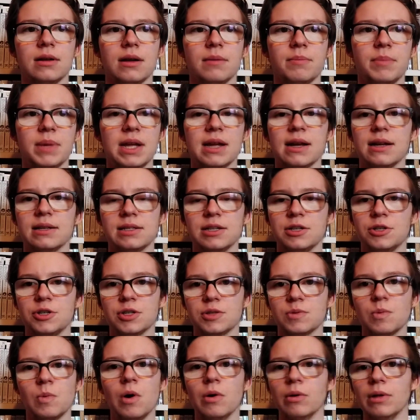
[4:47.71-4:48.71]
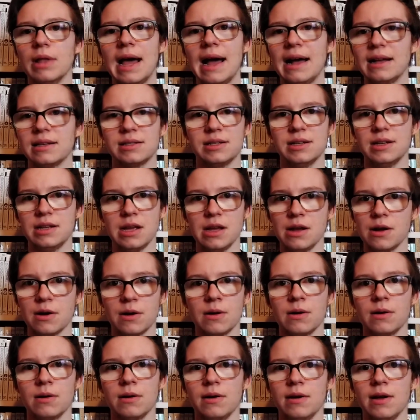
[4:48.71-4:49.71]
because it just won't last a
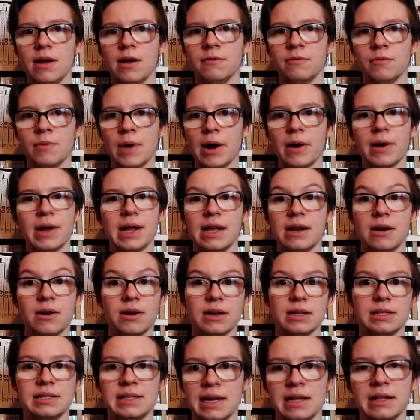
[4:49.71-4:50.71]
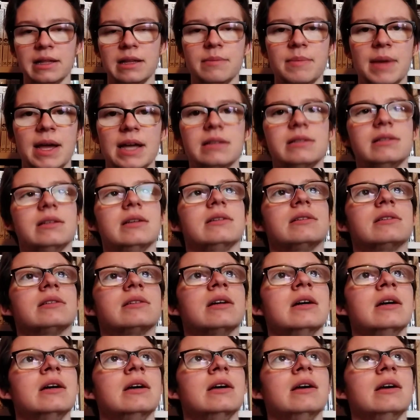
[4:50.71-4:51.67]
year of wearing it on a daily basis.